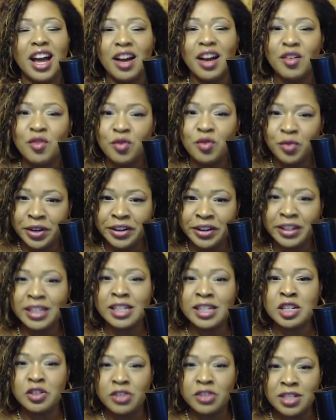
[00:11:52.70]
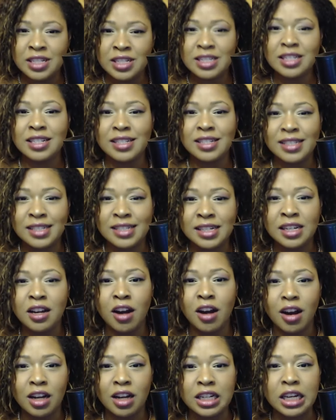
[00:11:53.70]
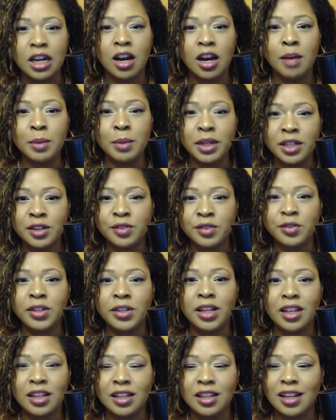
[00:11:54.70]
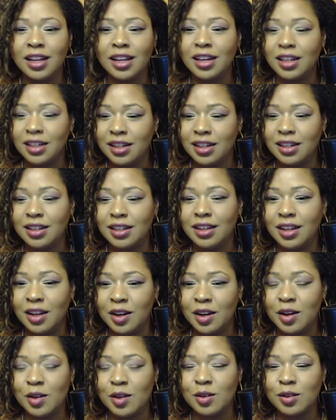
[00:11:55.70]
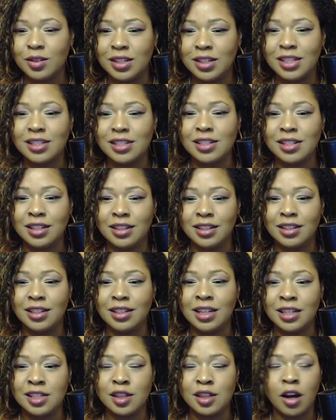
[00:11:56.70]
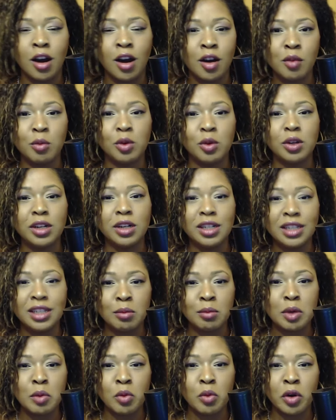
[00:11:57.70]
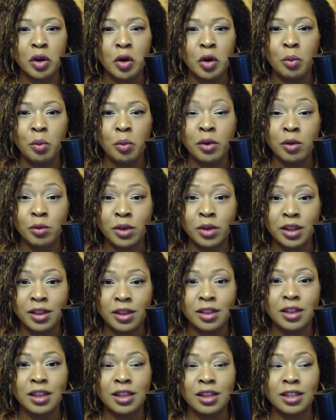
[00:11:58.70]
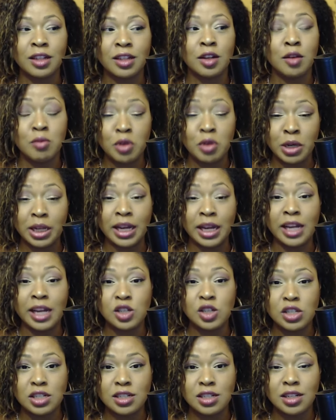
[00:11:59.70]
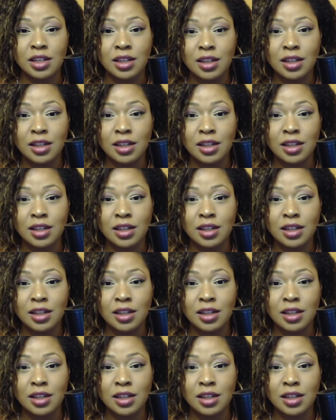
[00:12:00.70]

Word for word: Very interesting to see Kageyama feeling like, you know, he's a, he can talk more, he can be more open with communication.